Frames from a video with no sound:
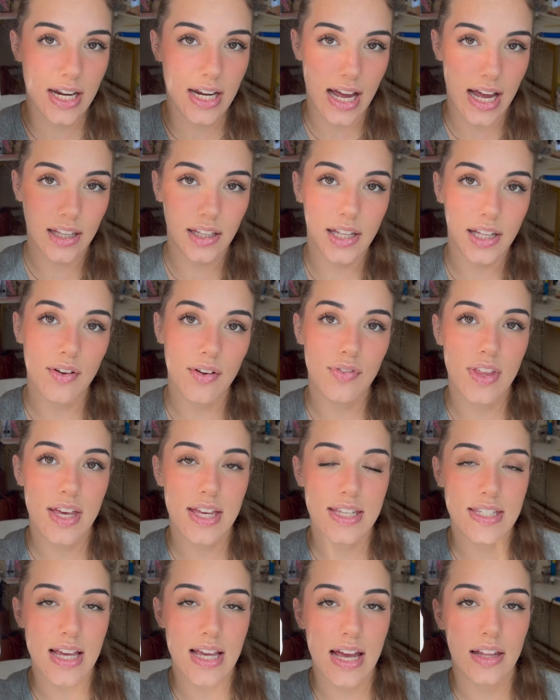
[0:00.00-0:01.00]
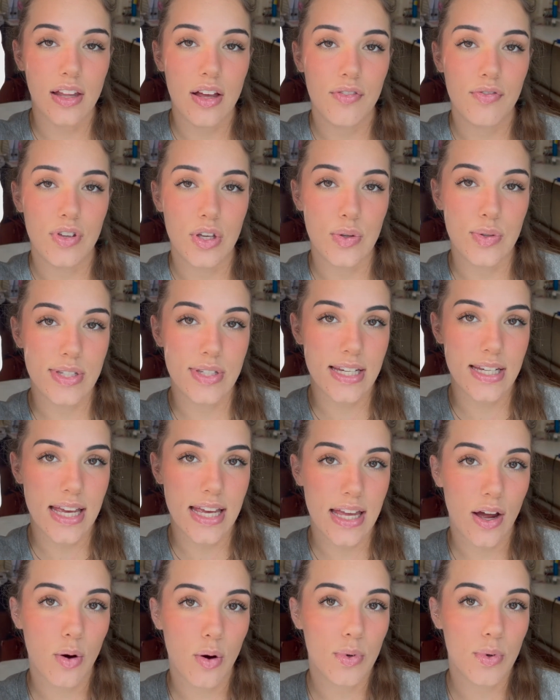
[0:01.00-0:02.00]
I love this. I love using
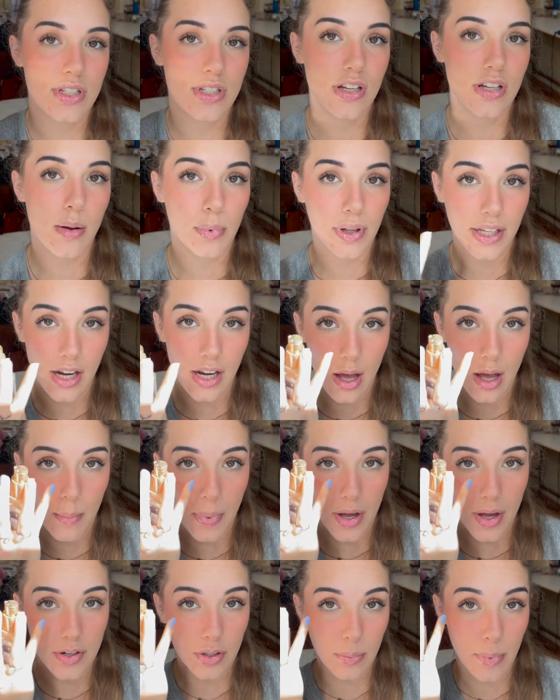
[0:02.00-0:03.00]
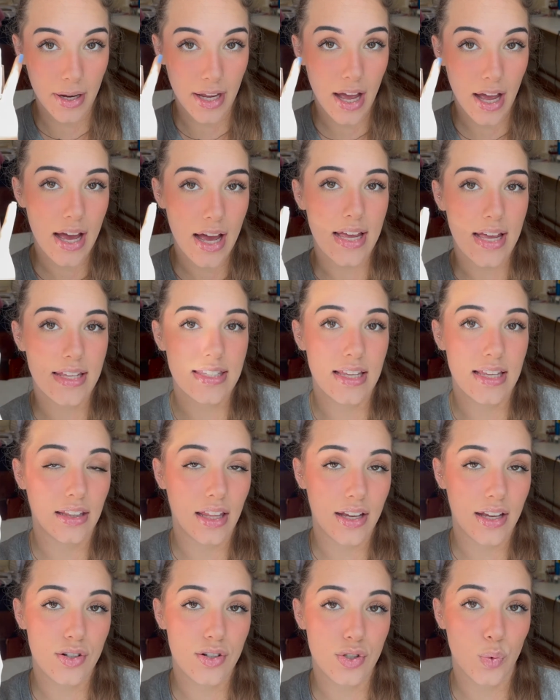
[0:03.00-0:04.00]
it, almost doubling up under my eyes. It
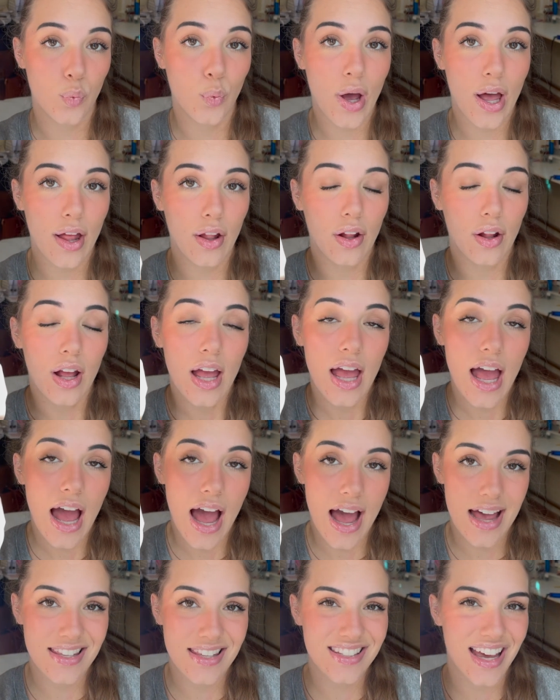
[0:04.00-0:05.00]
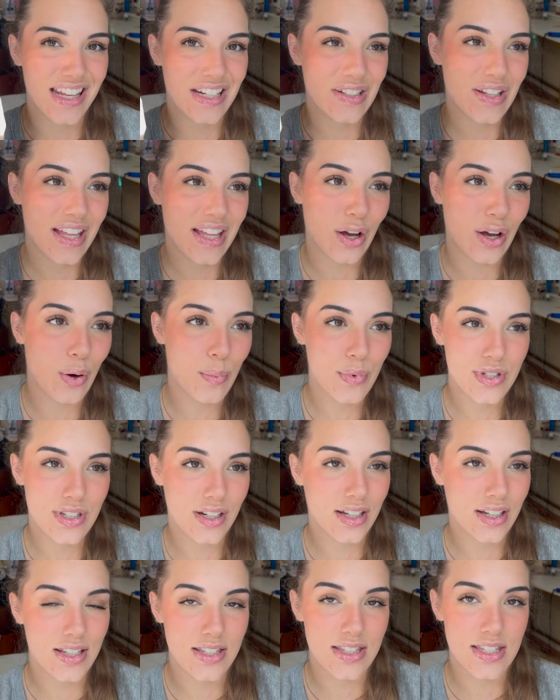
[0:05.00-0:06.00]
layers well as kind of like almost a
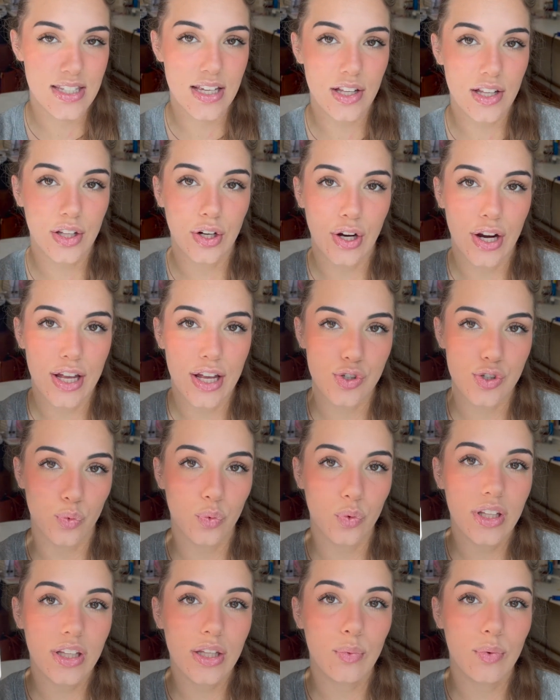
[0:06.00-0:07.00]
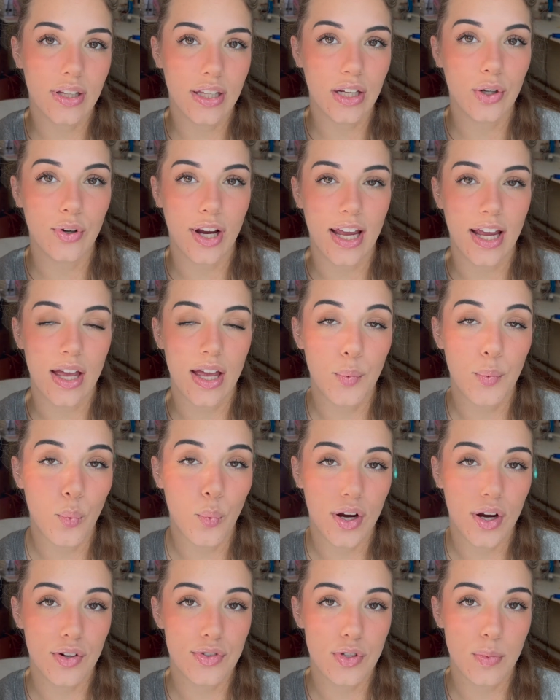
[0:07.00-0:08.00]
concealer. It's really, really great. It
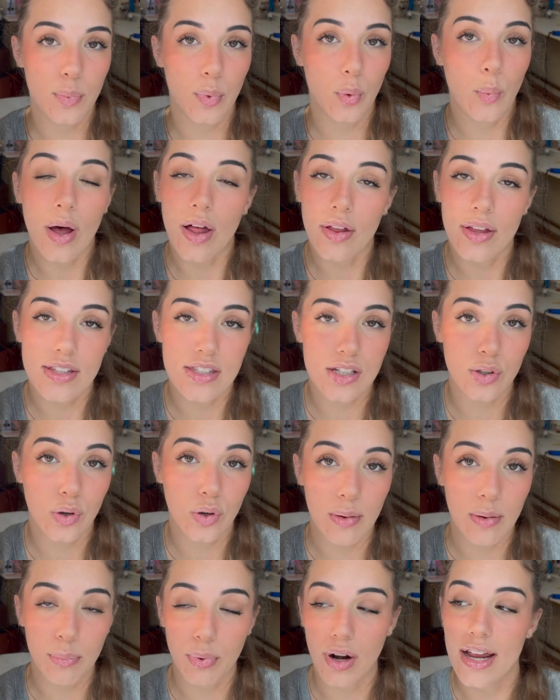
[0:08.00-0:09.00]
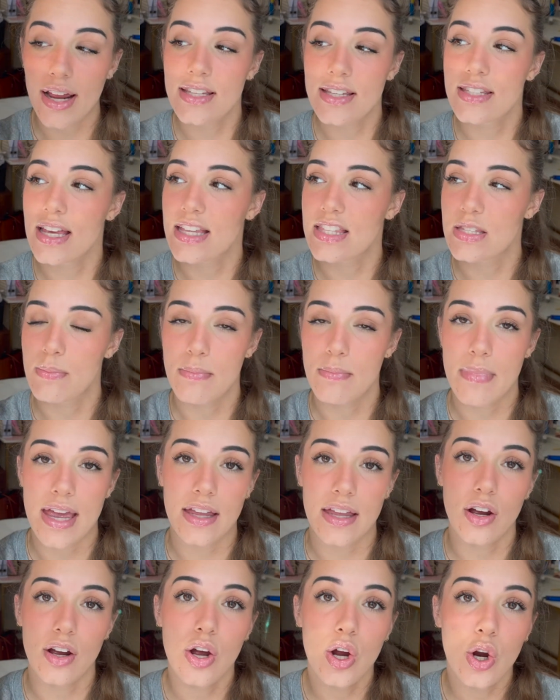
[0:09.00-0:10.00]
wears super well. It's a great price. It's
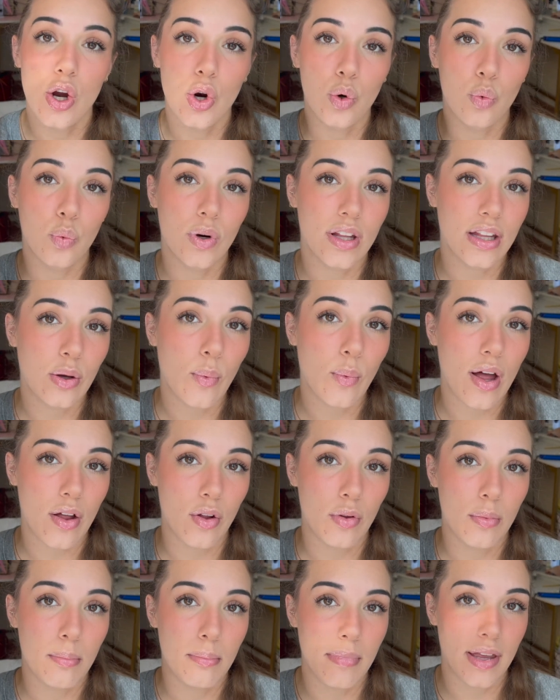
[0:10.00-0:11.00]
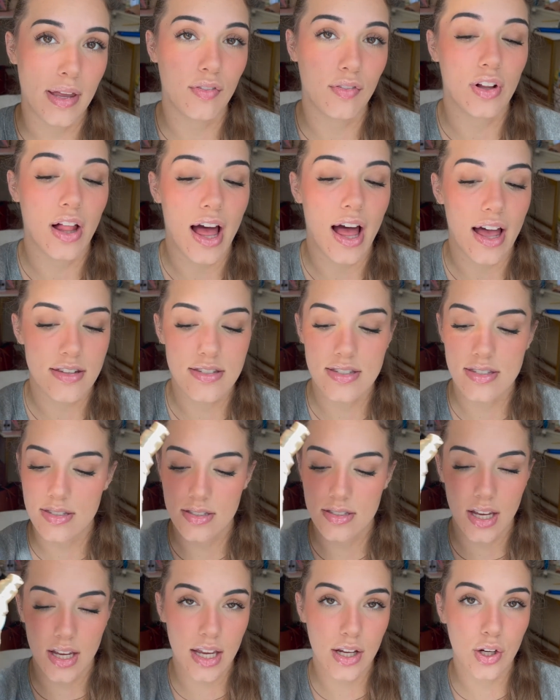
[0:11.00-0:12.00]
made really well, made of glass,
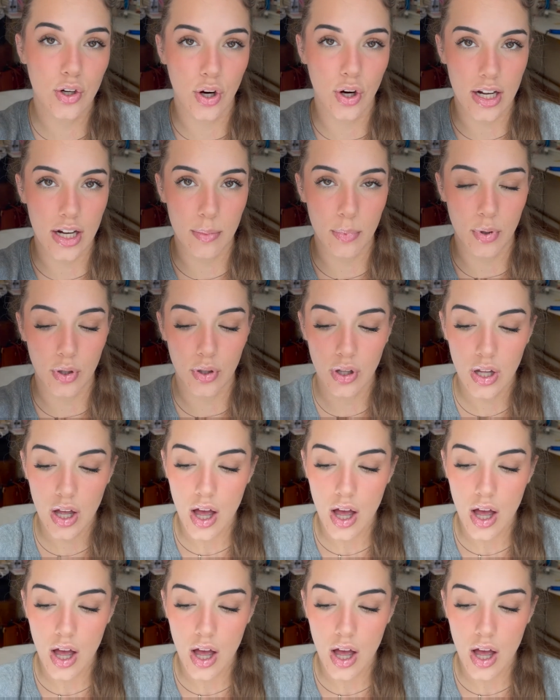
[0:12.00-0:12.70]
incredible.